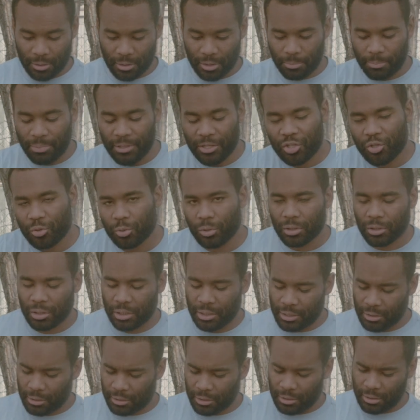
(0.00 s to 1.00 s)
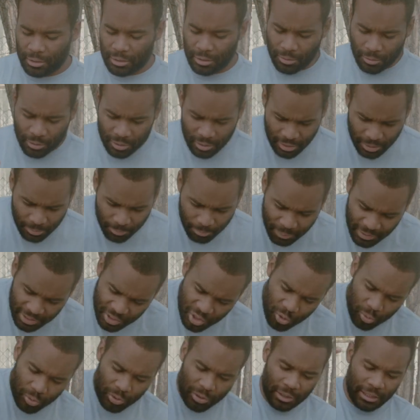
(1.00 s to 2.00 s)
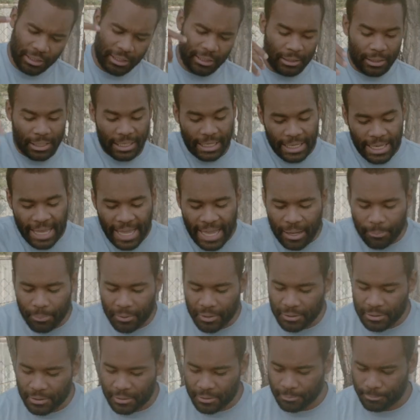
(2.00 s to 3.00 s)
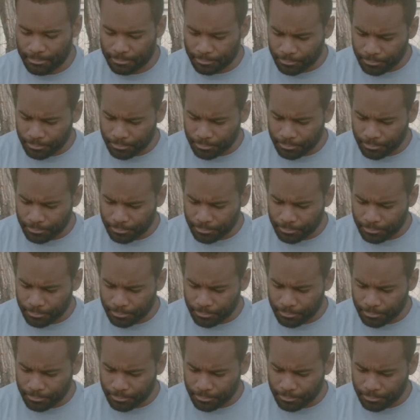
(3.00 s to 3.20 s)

habitually, habitually like a habit.